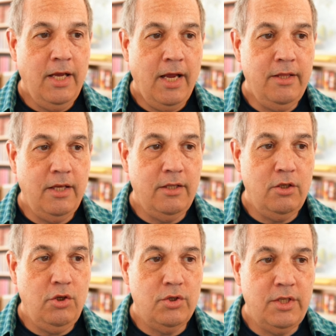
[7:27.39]
and
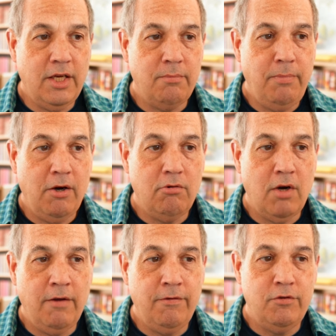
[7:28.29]
then your second
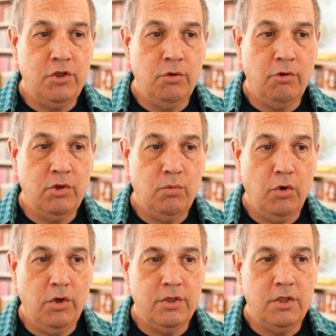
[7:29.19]
paragraph of 200
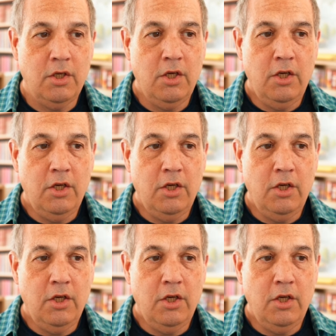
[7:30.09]
words,